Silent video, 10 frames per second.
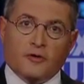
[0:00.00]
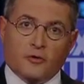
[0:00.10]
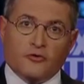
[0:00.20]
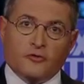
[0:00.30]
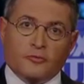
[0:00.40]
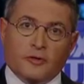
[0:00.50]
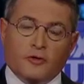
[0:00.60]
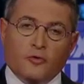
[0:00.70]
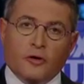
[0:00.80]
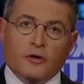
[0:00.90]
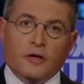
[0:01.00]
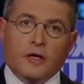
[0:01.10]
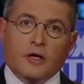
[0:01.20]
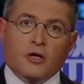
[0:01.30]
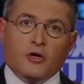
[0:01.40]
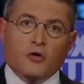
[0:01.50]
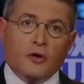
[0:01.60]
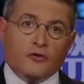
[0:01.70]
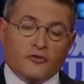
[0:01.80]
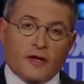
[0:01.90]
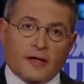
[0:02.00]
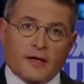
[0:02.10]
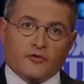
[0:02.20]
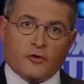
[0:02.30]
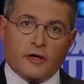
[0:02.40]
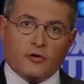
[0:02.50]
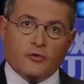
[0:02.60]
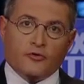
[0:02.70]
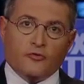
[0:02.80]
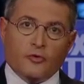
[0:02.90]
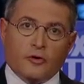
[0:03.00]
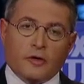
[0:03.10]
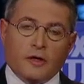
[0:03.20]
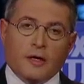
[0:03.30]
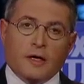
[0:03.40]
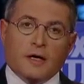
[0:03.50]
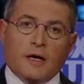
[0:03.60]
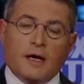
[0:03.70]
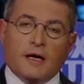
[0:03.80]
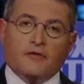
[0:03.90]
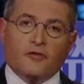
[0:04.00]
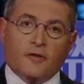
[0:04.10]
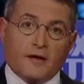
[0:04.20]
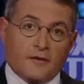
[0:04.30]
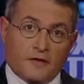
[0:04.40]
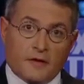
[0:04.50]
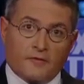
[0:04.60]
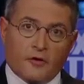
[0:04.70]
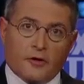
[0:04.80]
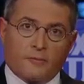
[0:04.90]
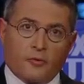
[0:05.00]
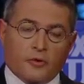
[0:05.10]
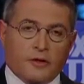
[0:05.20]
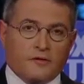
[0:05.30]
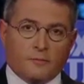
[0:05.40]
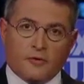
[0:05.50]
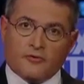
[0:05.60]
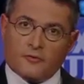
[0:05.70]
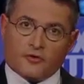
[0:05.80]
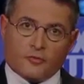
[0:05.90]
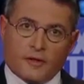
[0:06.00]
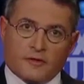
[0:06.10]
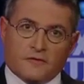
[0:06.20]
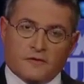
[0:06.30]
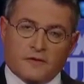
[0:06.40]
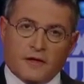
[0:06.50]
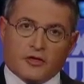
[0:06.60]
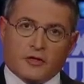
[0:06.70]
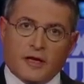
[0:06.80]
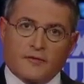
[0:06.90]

the U S Supreme Court who understand how trial courts work. Uh, so that's, I think, very important. He's a person of tremendous distinction,